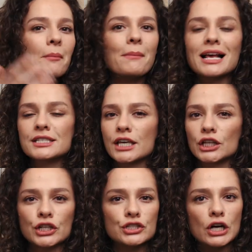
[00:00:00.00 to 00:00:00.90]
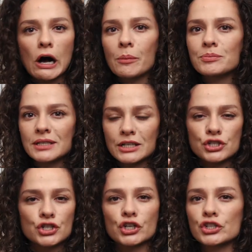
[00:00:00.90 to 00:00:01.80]
masculine tops and
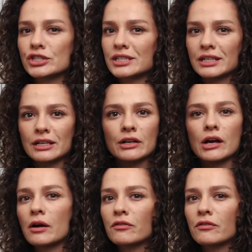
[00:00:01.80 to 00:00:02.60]
shirts and